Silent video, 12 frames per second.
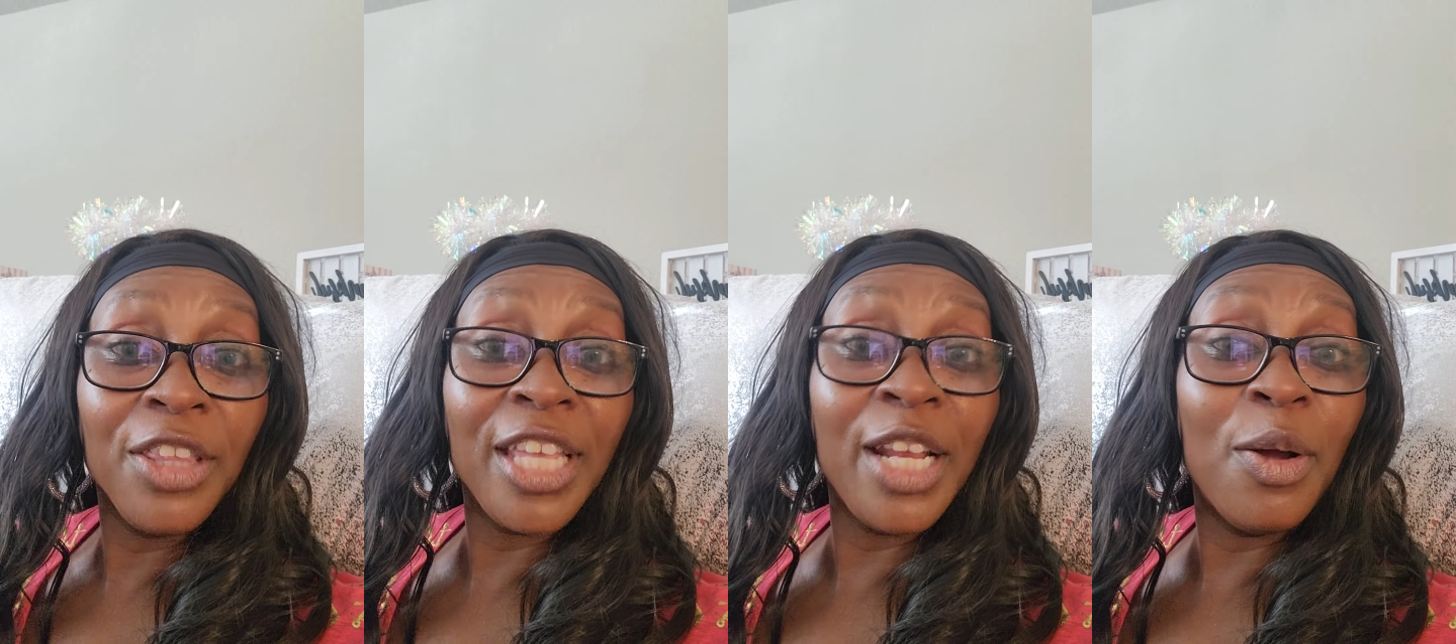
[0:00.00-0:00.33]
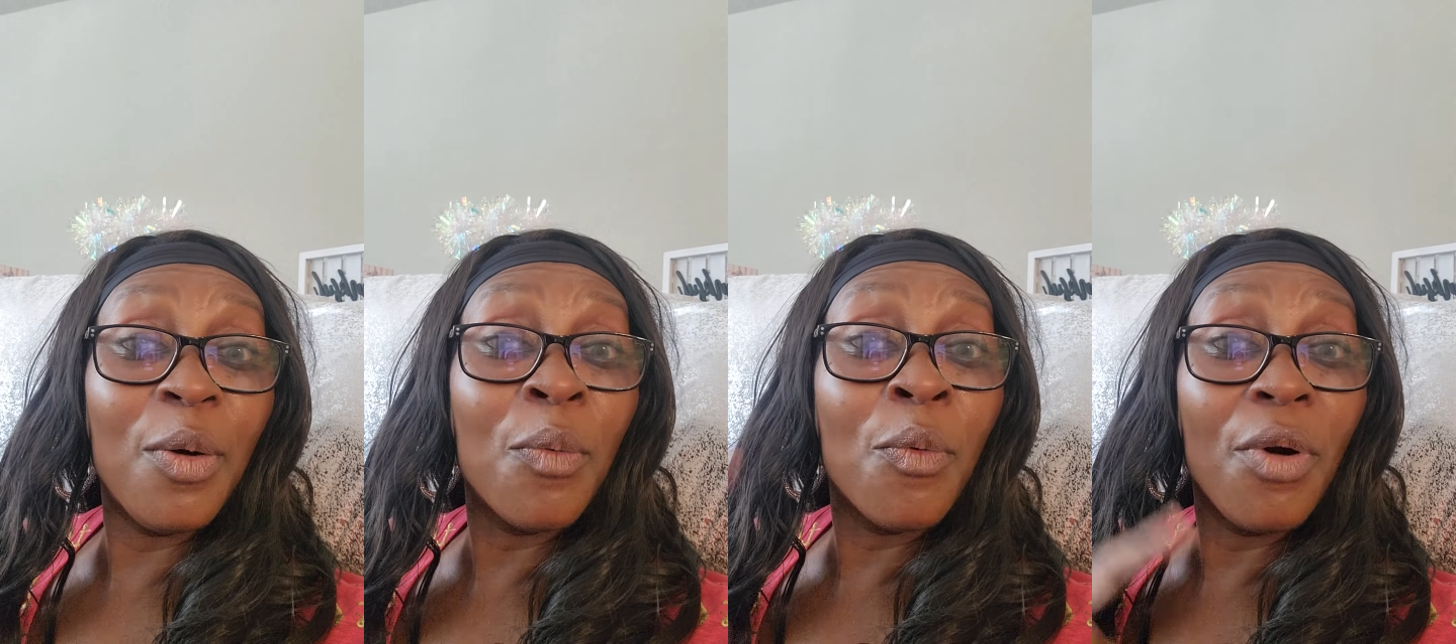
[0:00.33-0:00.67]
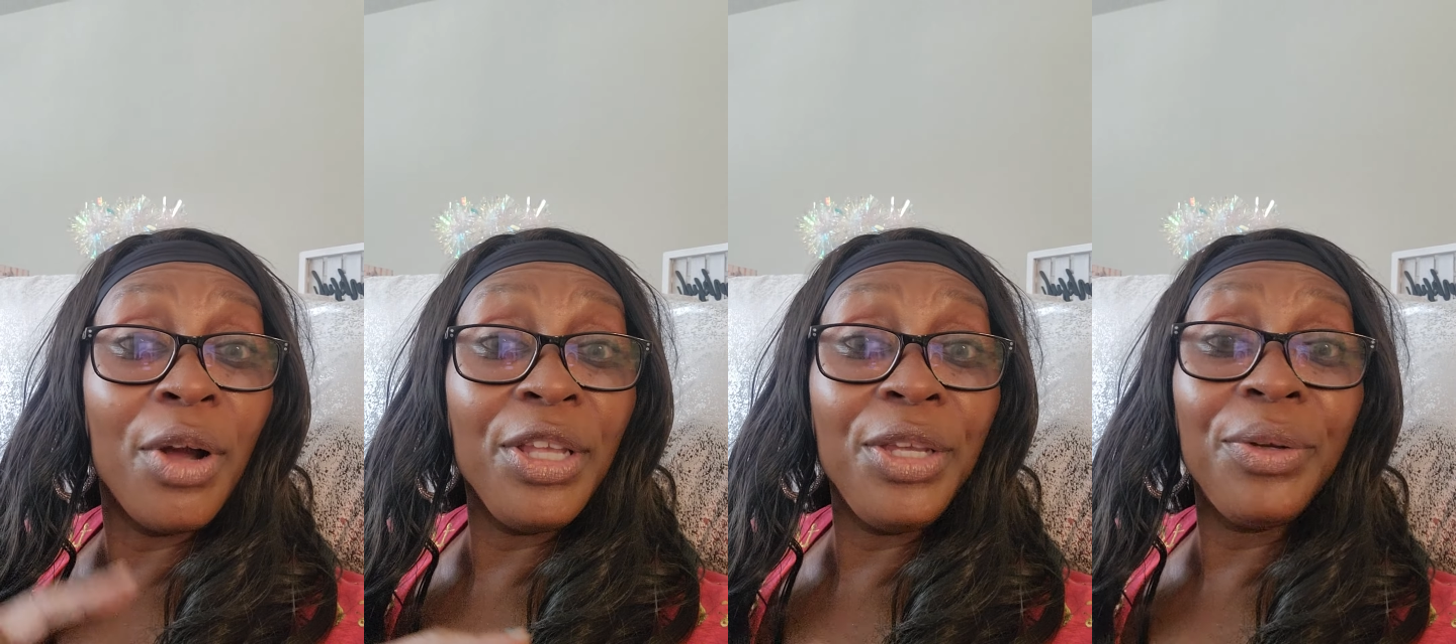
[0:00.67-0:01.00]
They don't
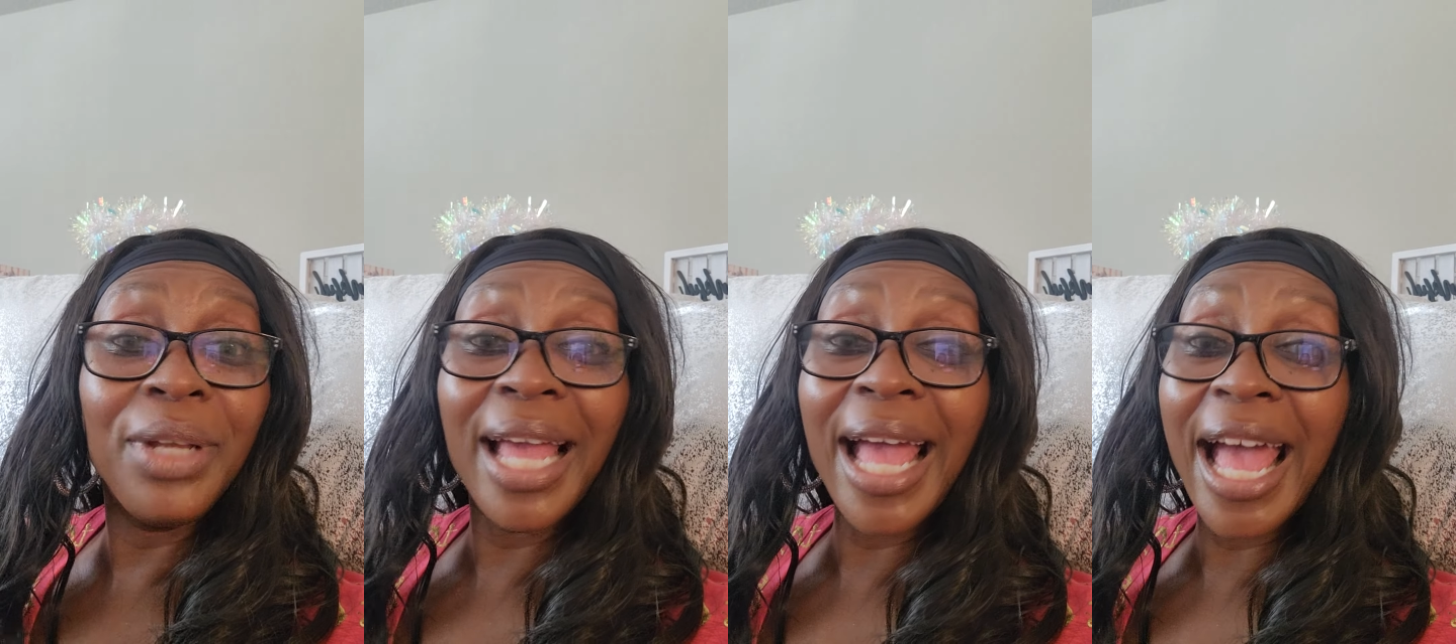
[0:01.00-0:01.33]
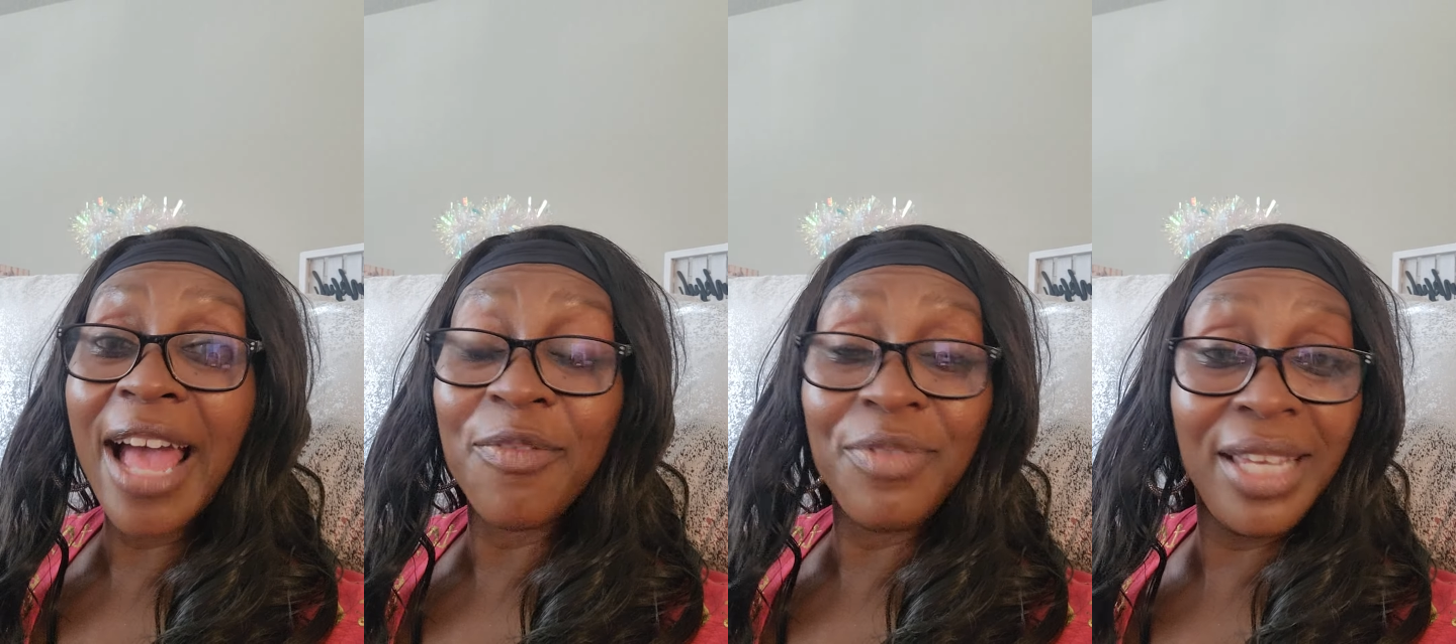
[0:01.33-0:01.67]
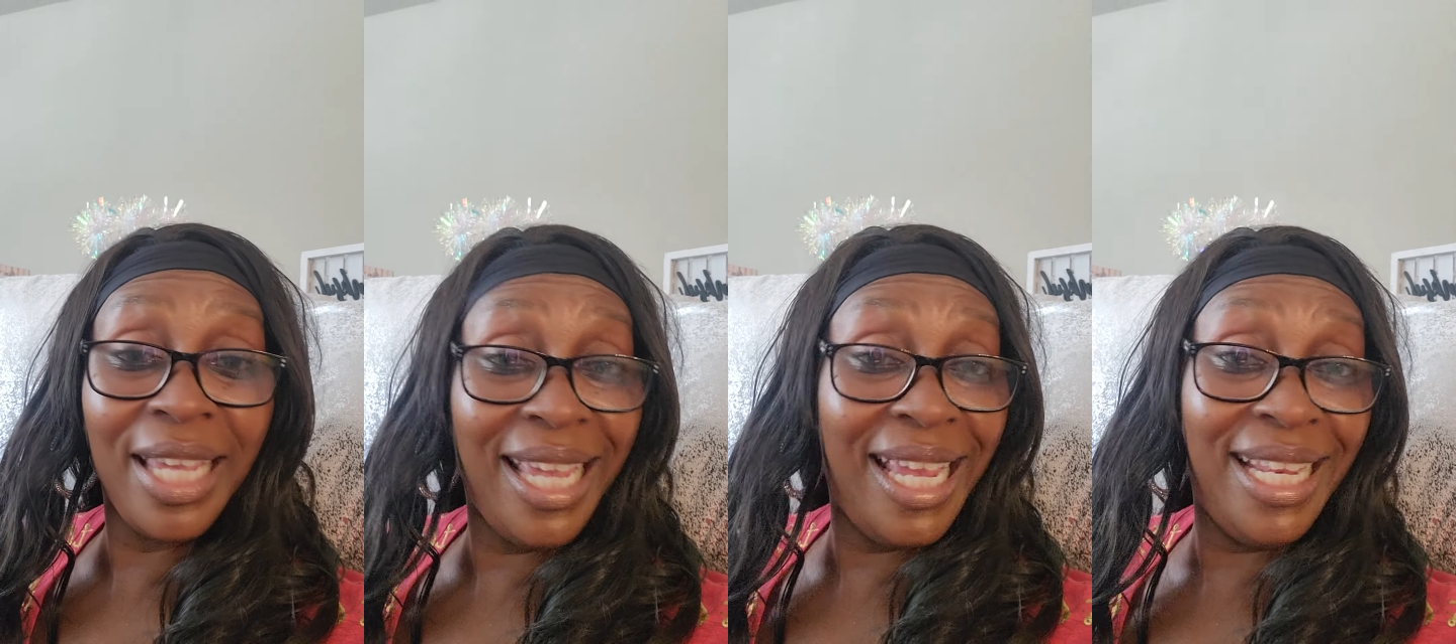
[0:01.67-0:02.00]
want you to have
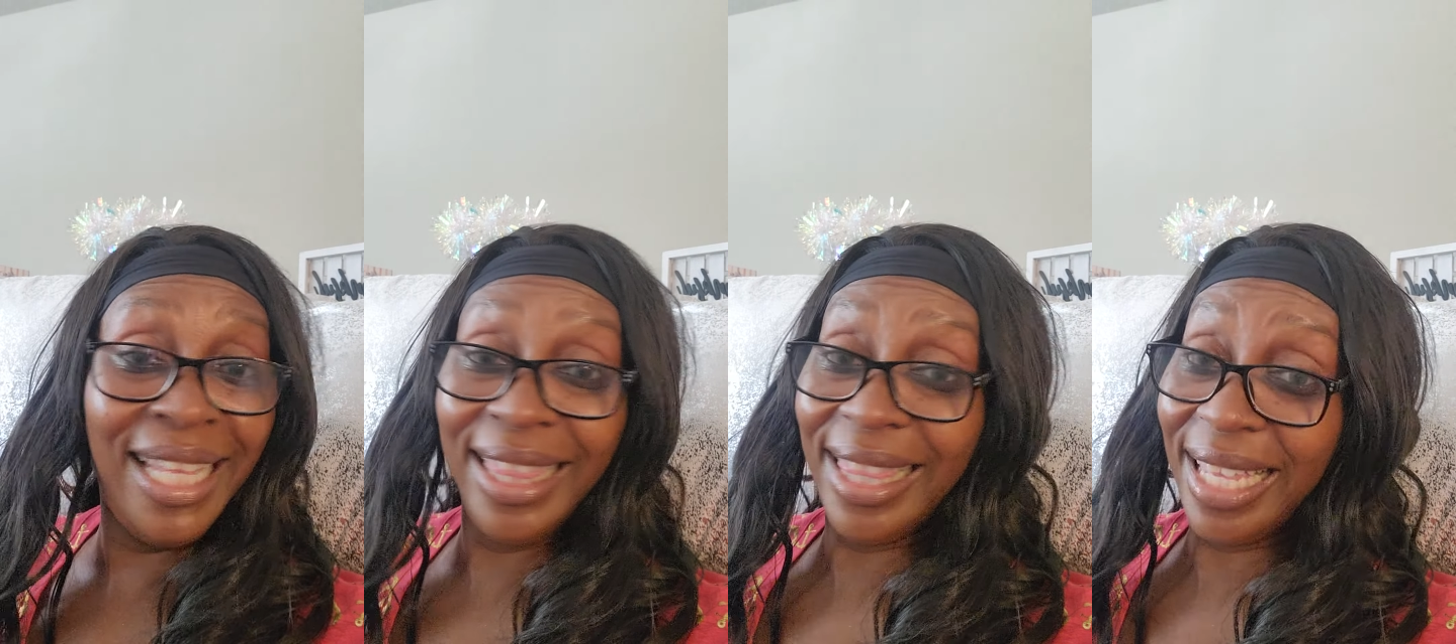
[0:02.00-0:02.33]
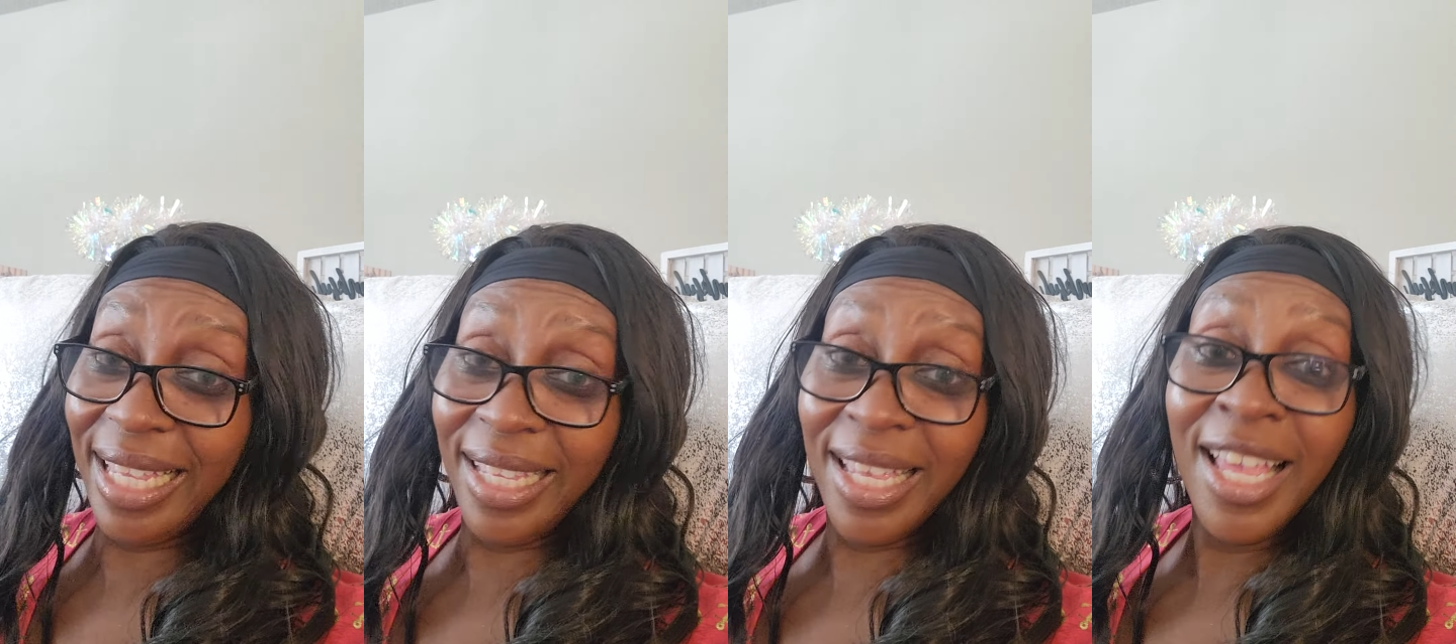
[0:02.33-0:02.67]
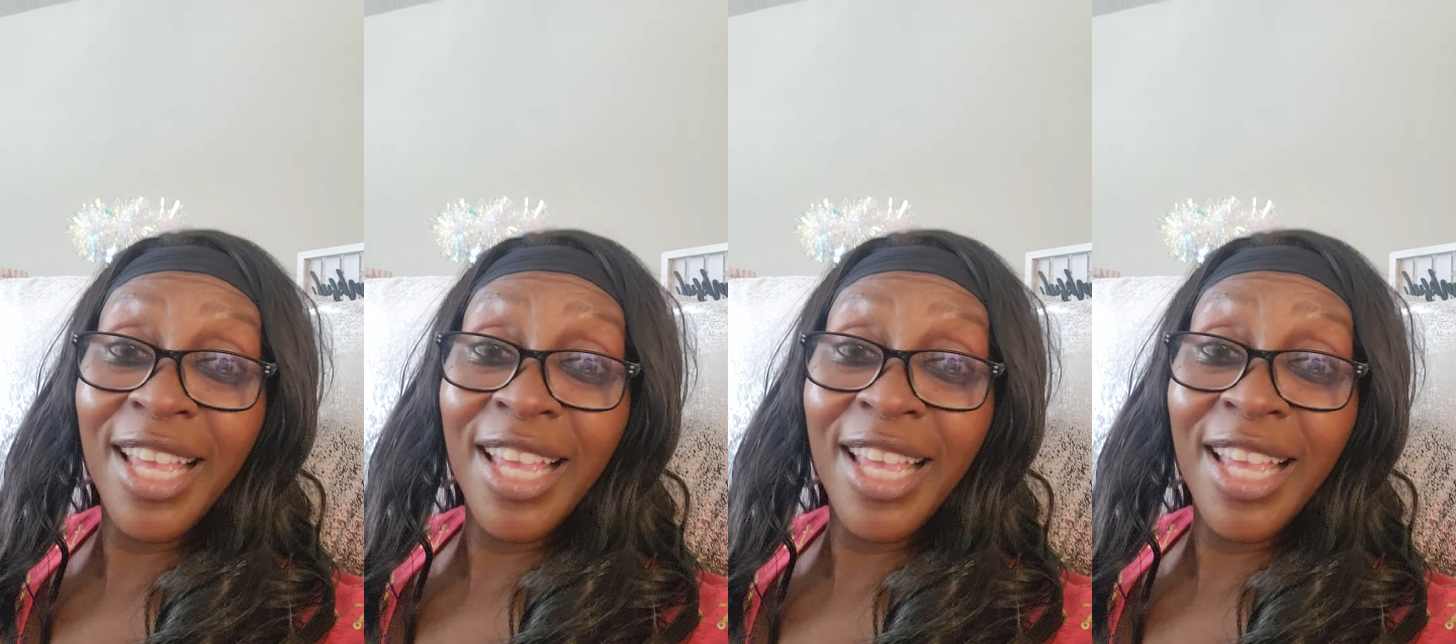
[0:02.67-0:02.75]
anything.